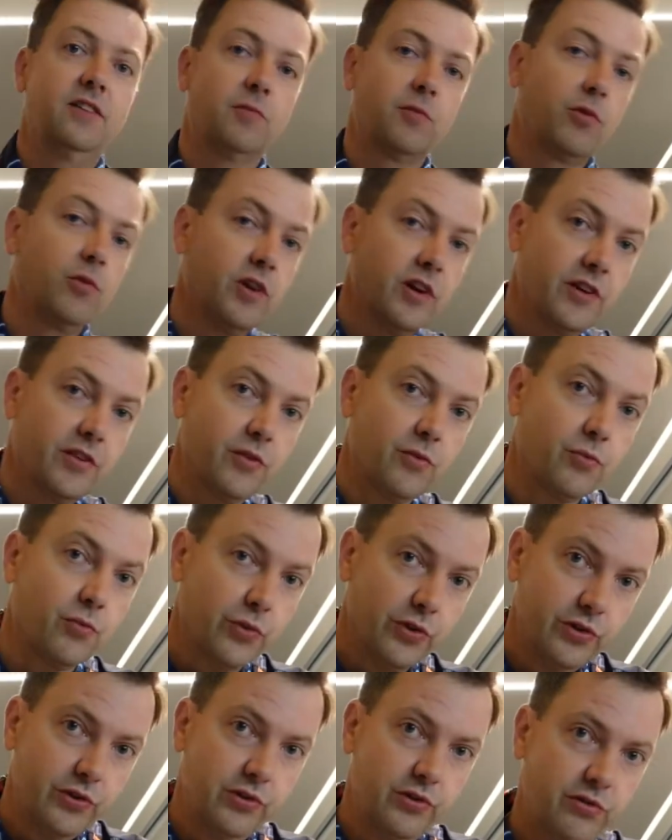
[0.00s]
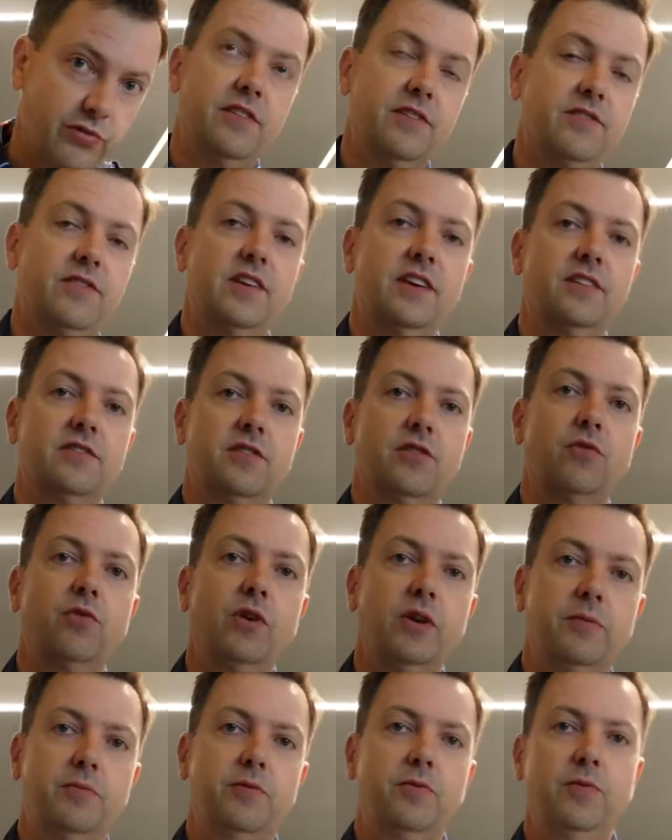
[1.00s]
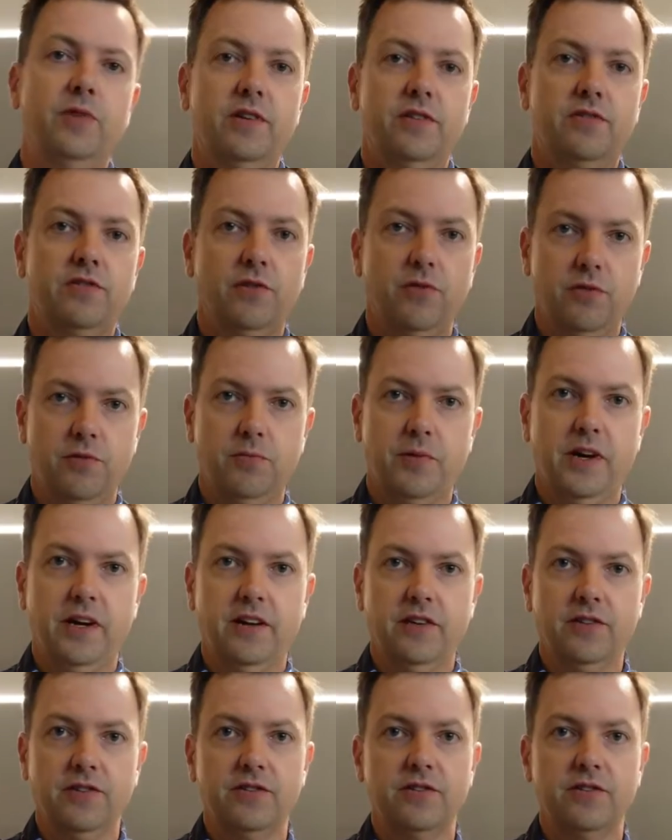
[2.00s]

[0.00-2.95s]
Number one, on the roof, this thing is equipped with solar panels.